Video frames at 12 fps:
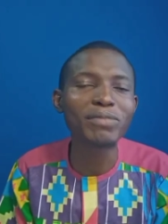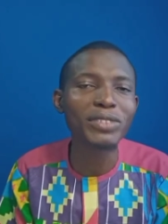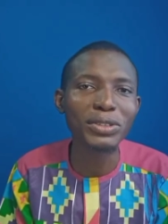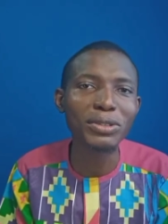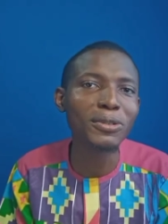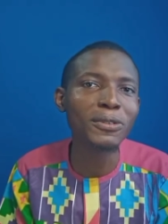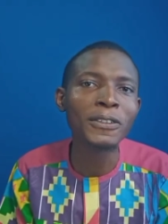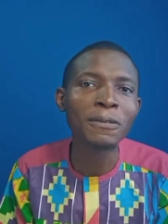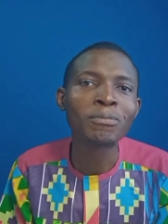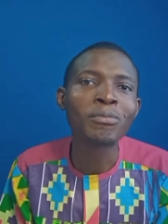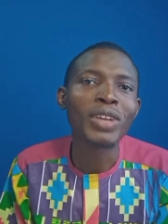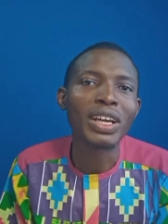I thank God for
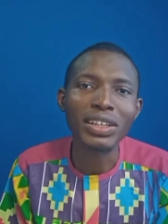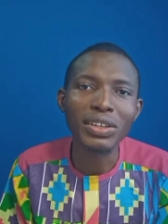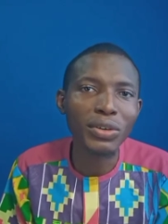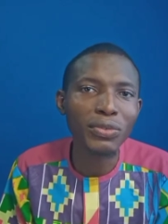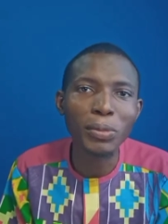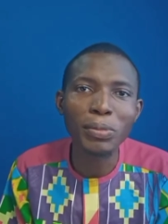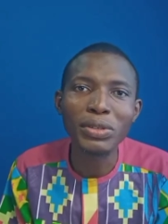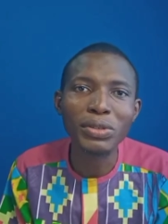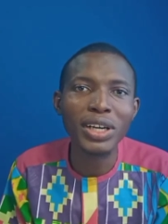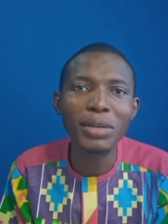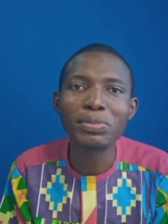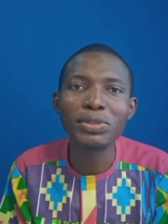Peculiar Priesthood. I
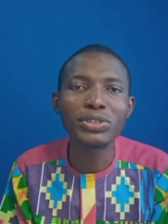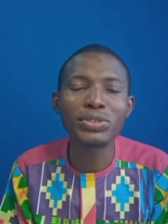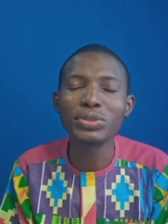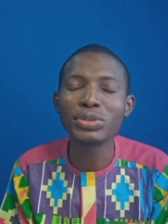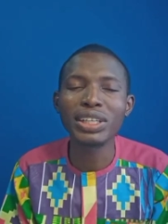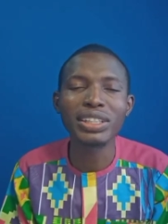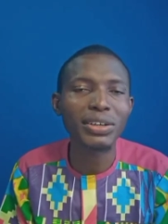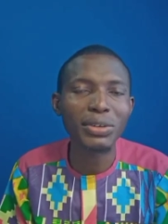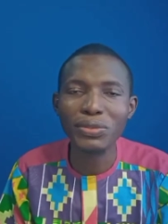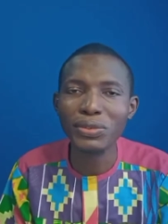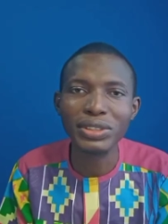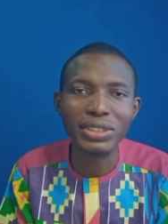thank God for
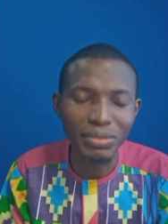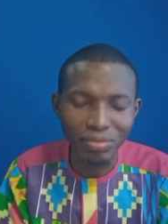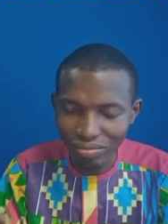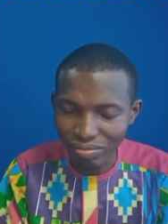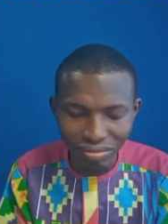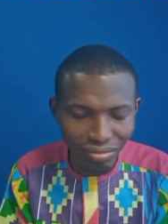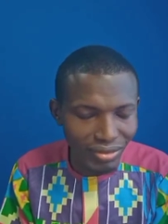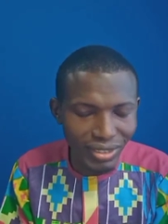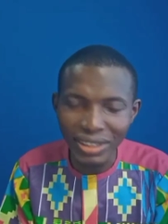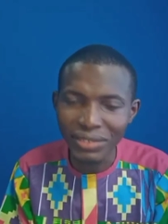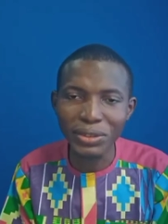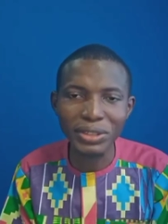the
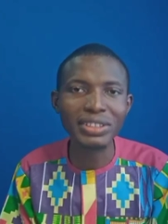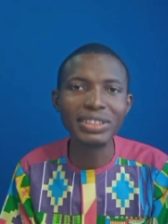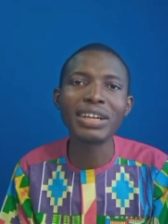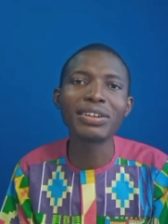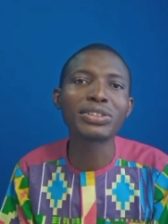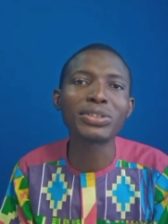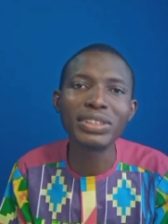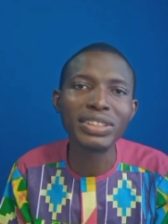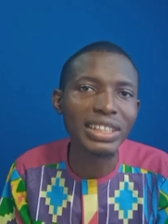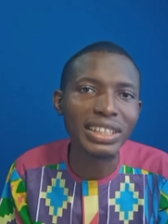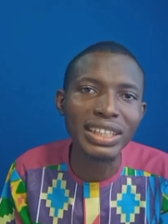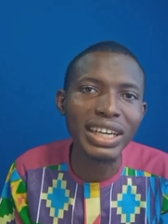director, the leader. I
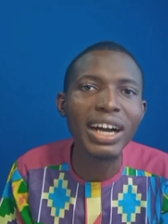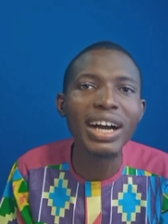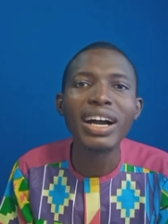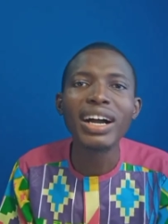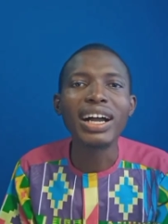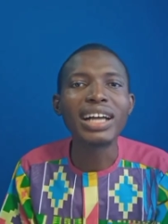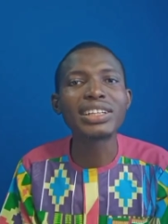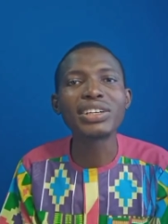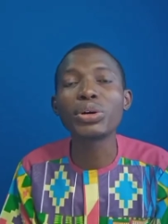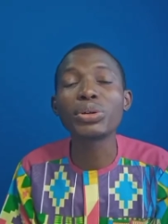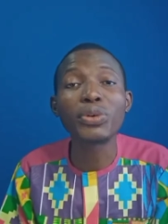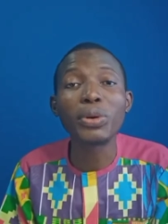thank God for Mount
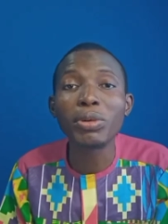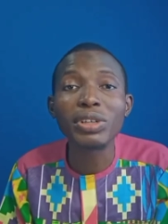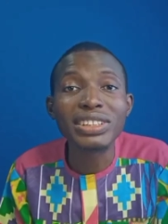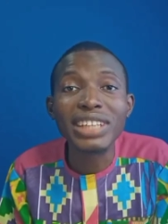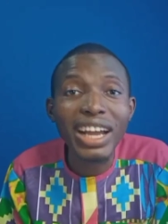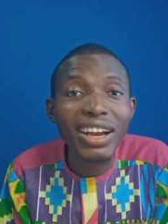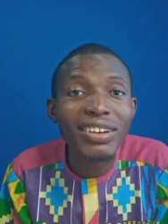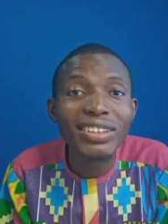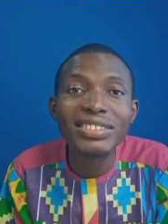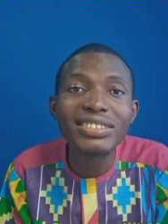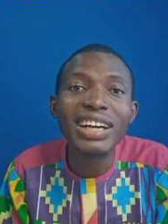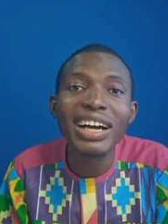Zion and
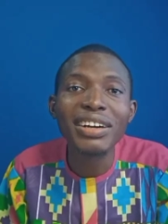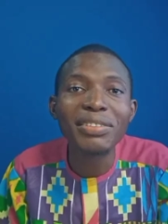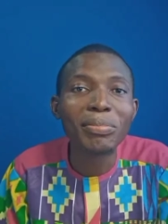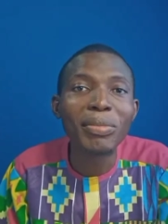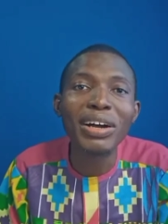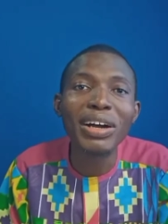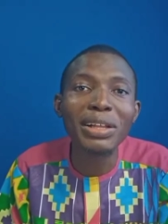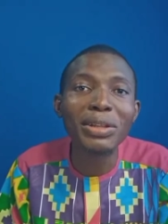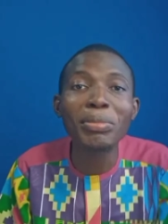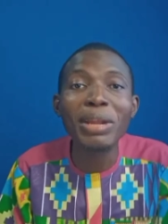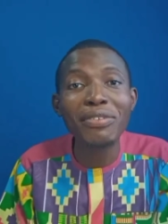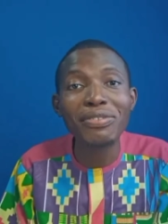Alumni Fellowship
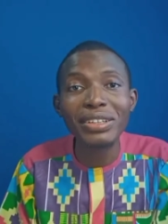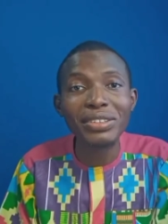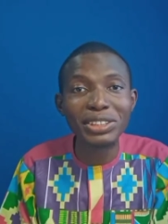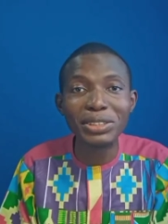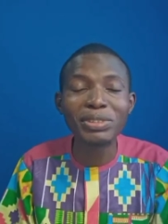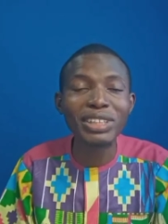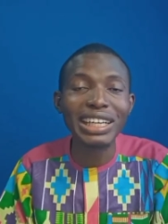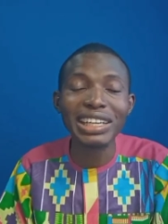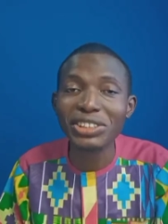International.